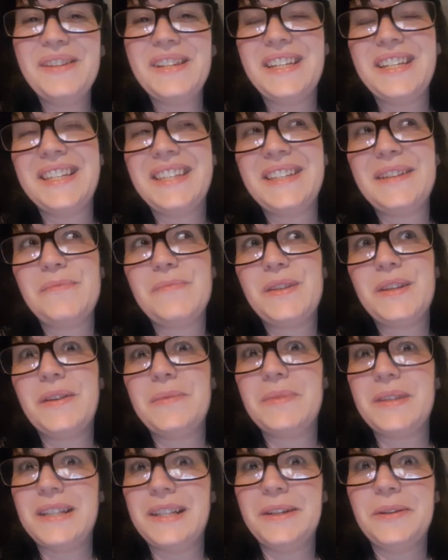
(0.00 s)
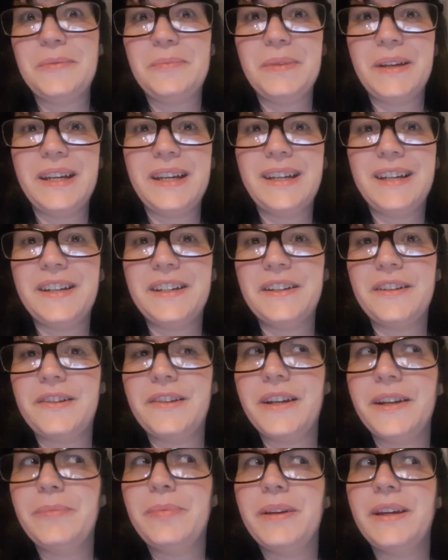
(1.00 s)
Which is sometimes a little bit kind of
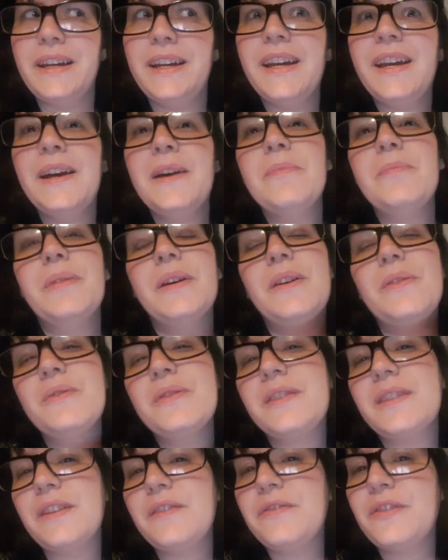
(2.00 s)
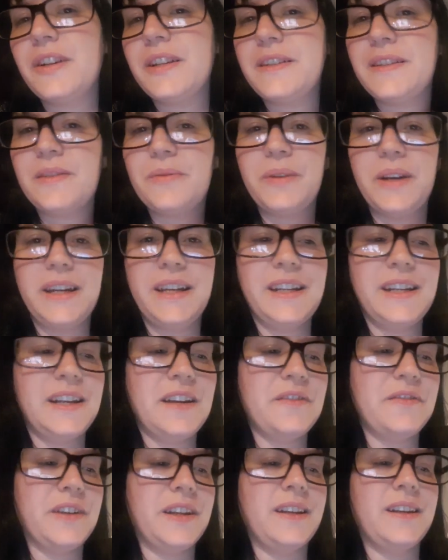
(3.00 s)
creepy, but also very sweet and
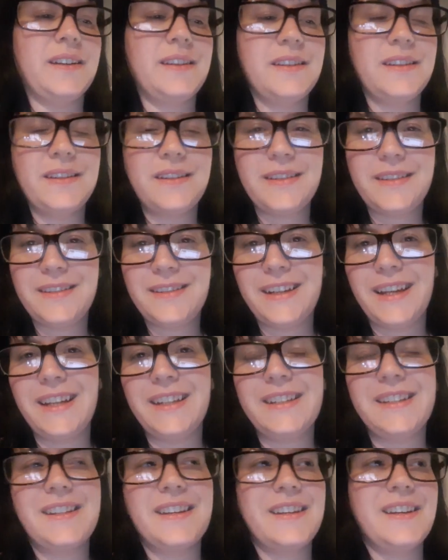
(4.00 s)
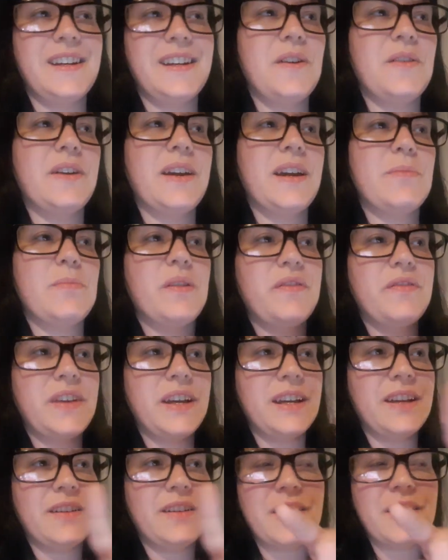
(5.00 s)
loving. And, you know, I'll get my
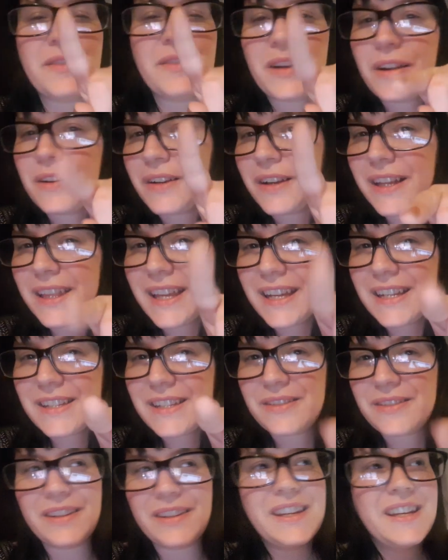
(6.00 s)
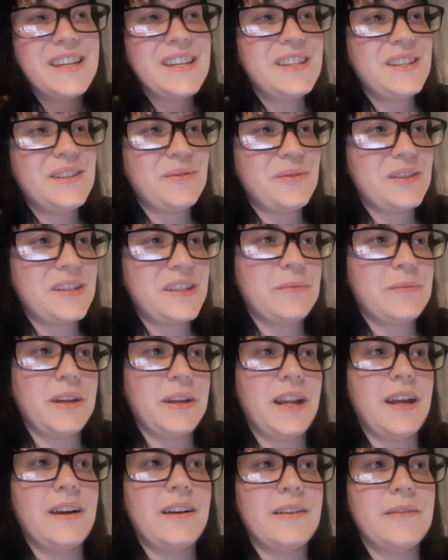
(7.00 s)
finger and I'll go like that. She's watching me
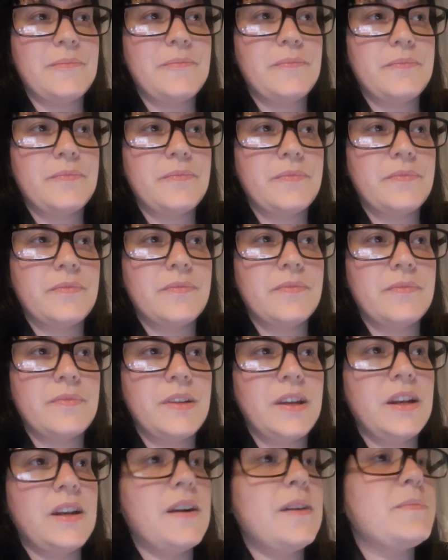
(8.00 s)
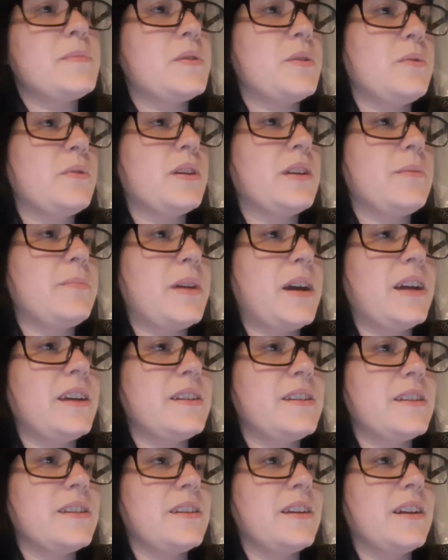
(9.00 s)
now. You know I'm talking about you,
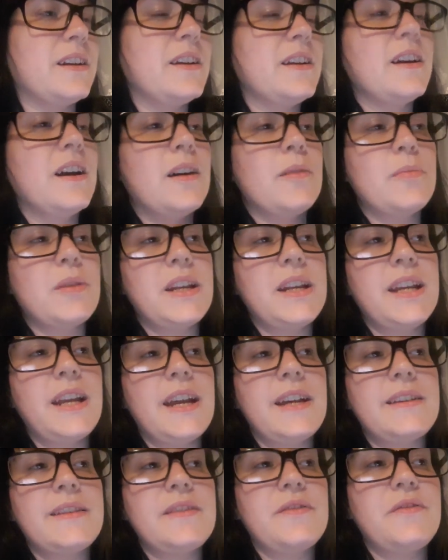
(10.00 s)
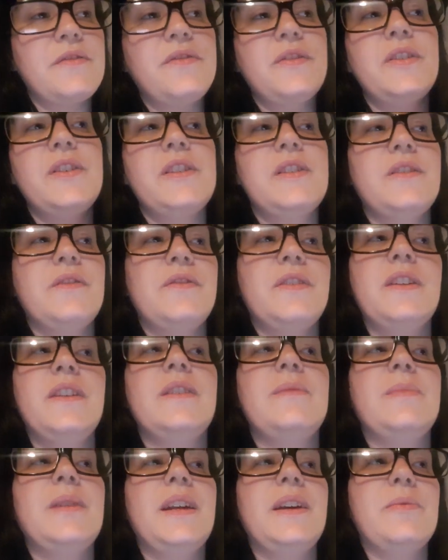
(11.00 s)
don't you? I'm going to get some footage of you in
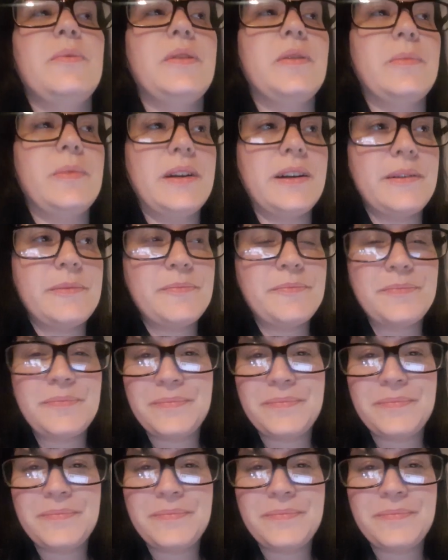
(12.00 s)
a minute, Wilma.